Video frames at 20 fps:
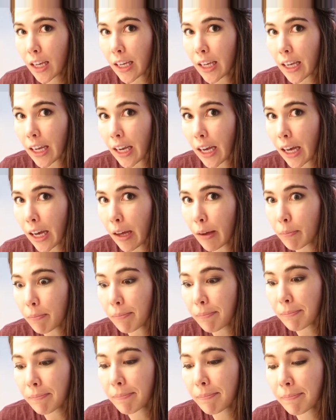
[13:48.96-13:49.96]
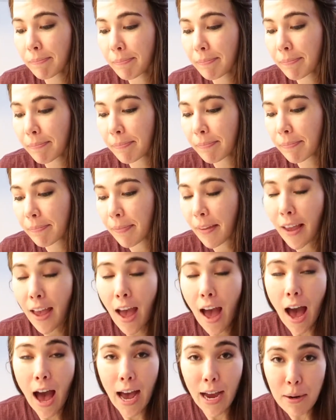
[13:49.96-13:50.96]
yeah,
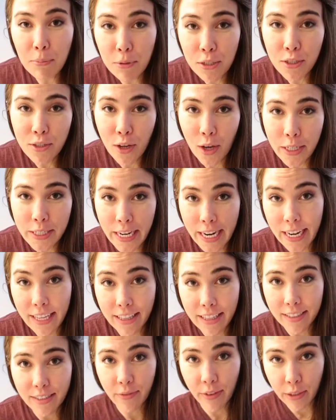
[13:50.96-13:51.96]
I'm just sauteing these